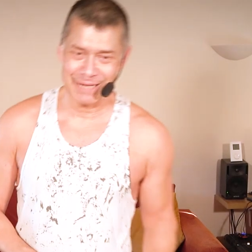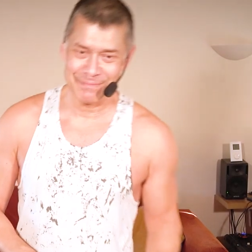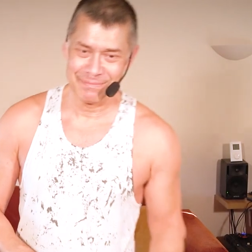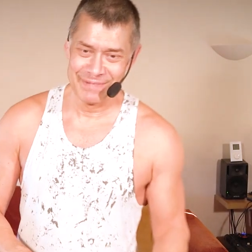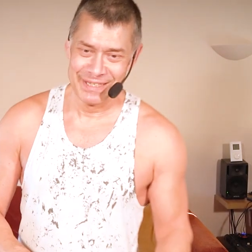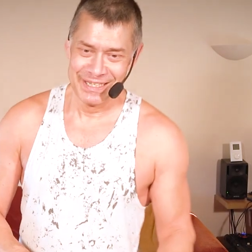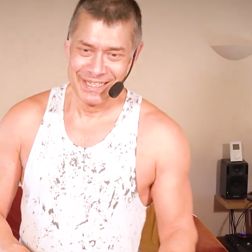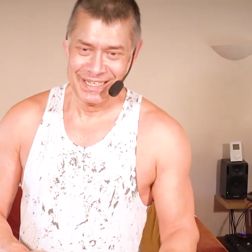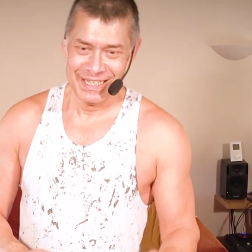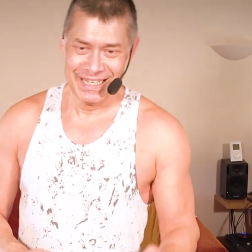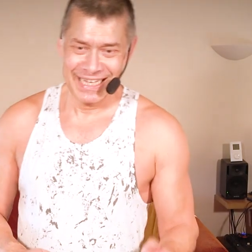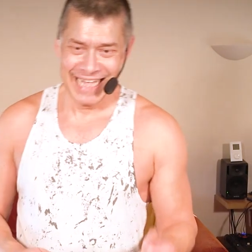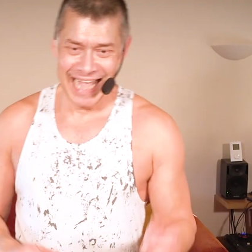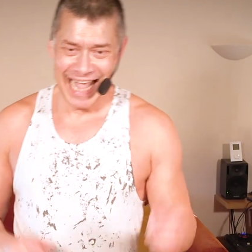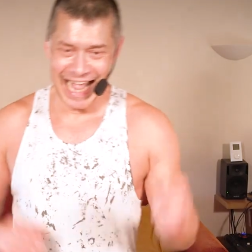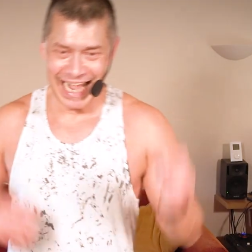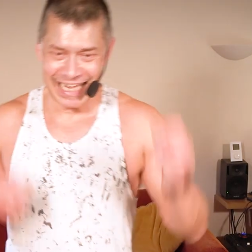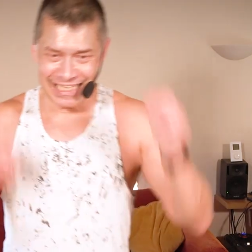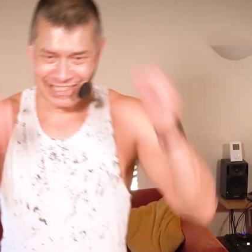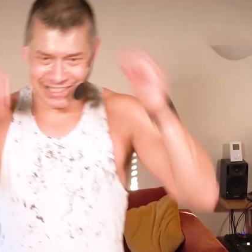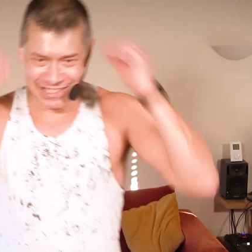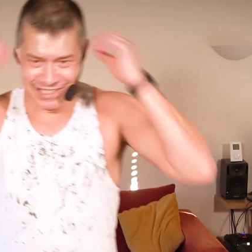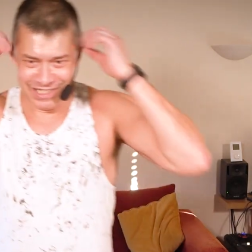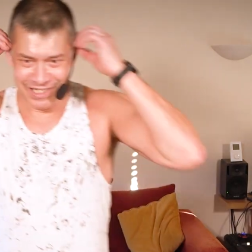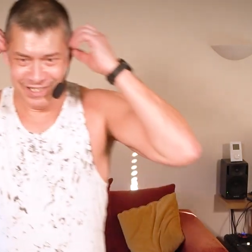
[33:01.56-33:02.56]
it?
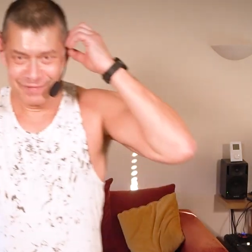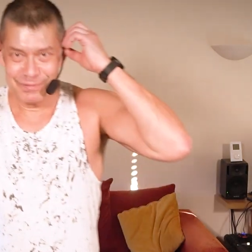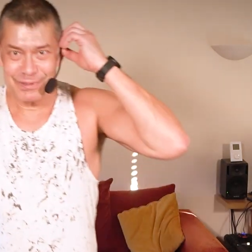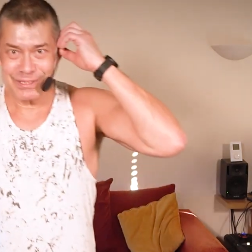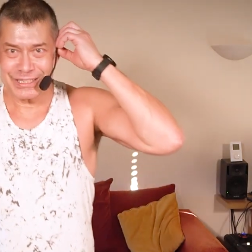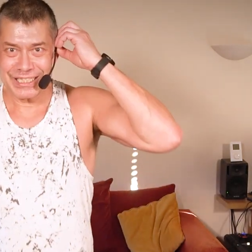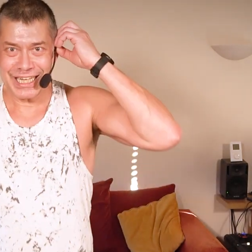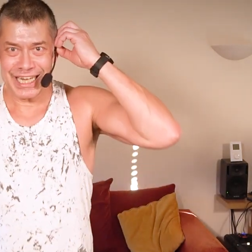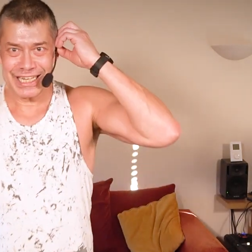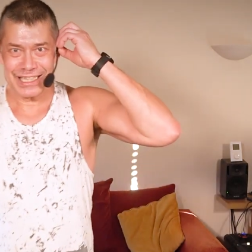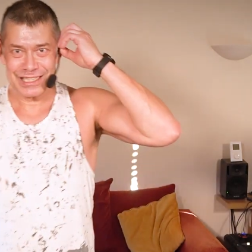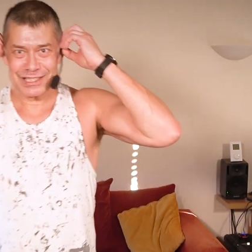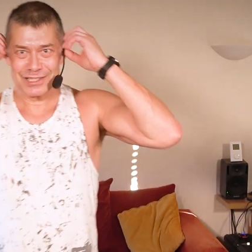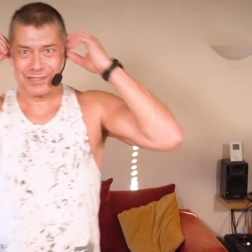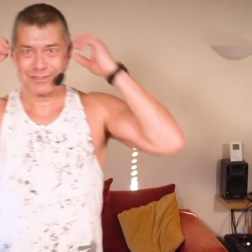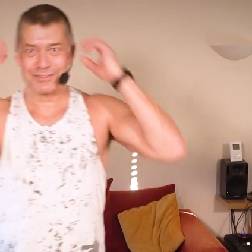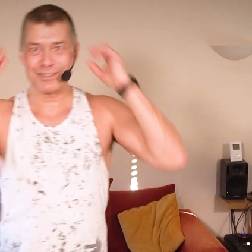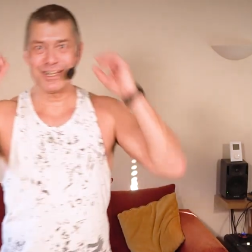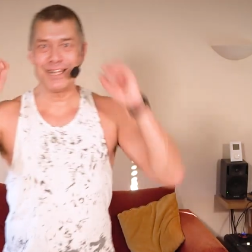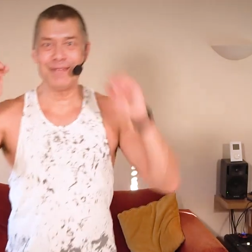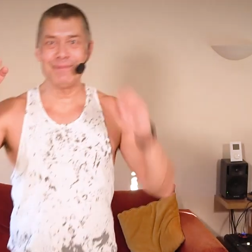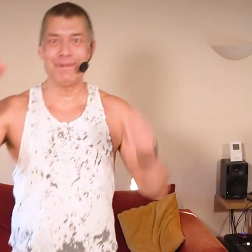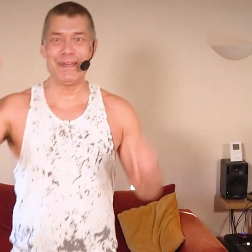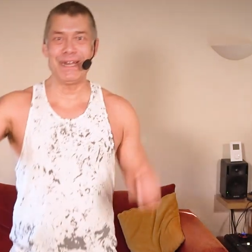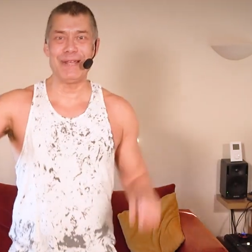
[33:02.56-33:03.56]
Excellent. We'll take a
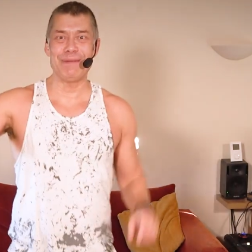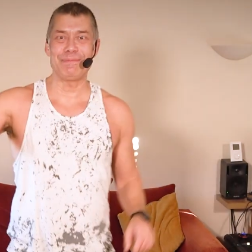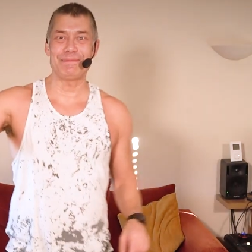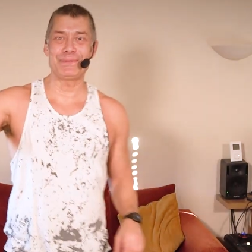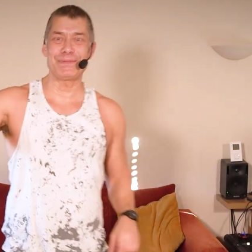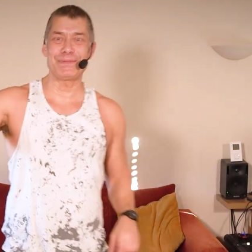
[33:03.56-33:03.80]
three minute